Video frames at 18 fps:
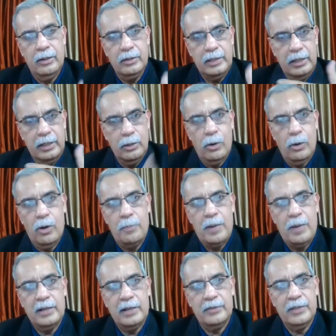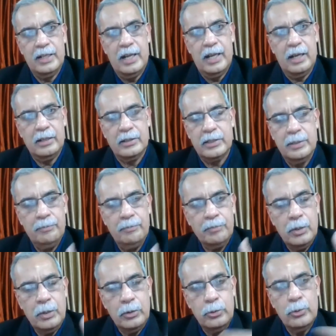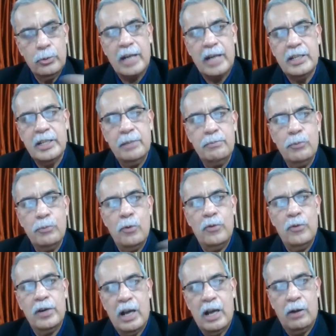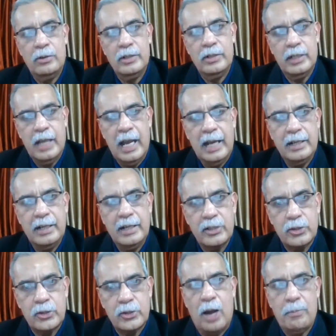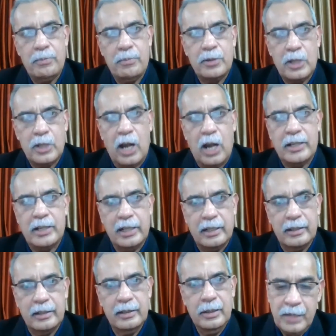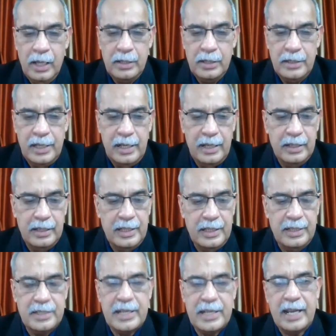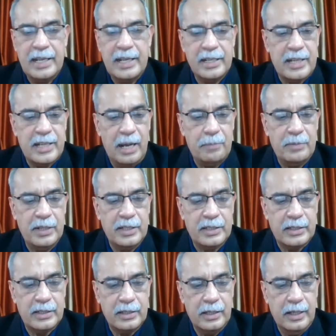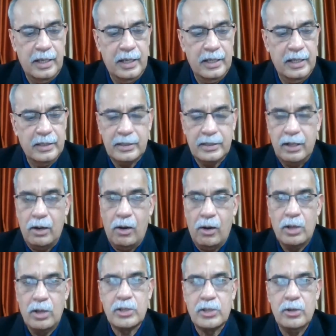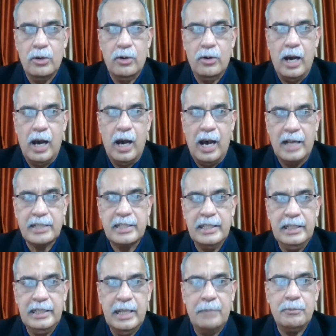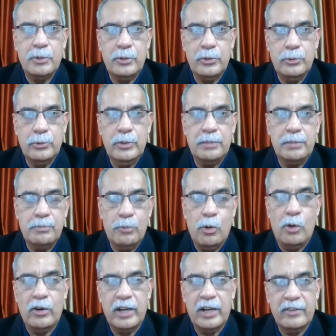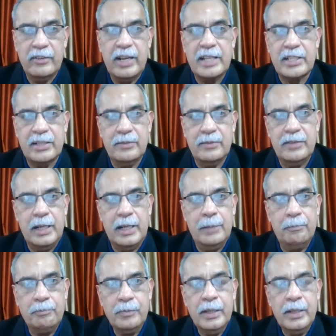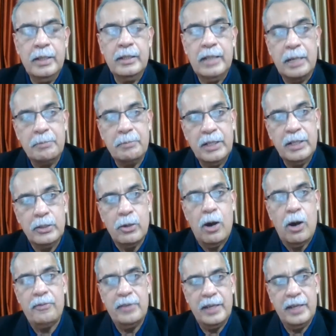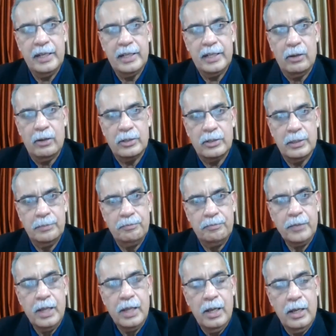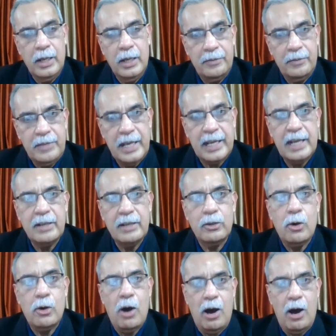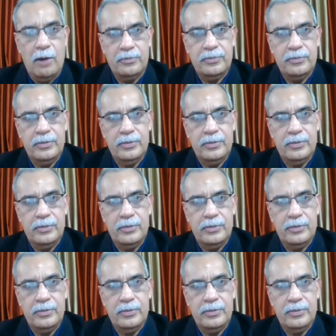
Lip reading: lower part of the lungs to actually move around and stop clotting. The second step is also asking them to do it more aggressively. That means coughing it out. If they can cough,